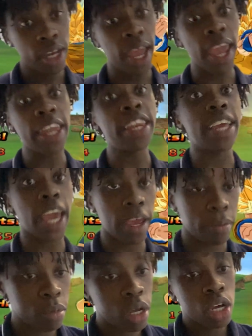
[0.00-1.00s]
in
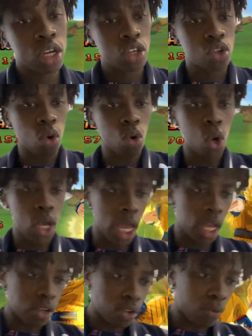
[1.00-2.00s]
game. So
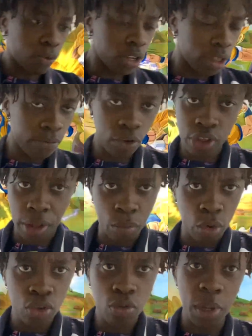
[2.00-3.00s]
okay, so first thing first, I'm
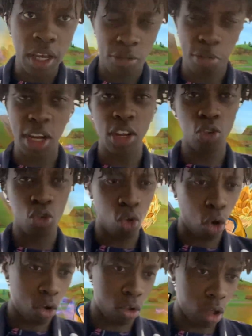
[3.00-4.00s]
going to be explaining to
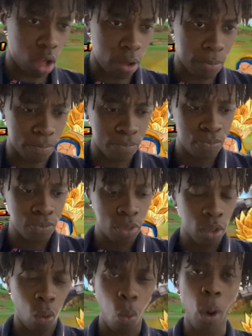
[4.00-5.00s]
you
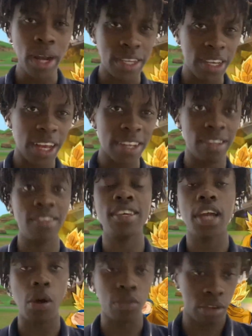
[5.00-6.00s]
what can Z
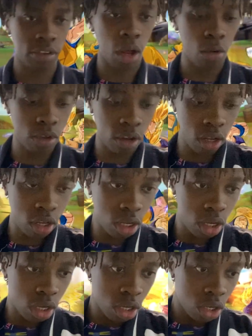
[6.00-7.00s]
counters counter.
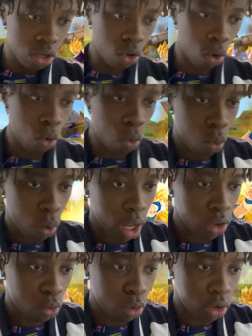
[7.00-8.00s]
So
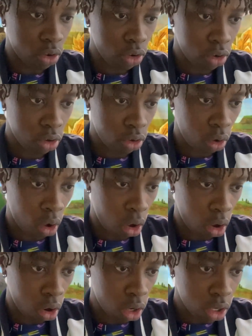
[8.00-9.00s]
as we
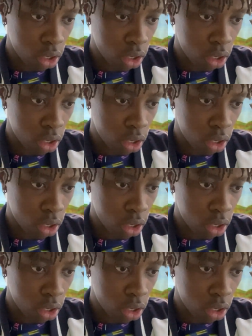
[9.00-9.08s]
start,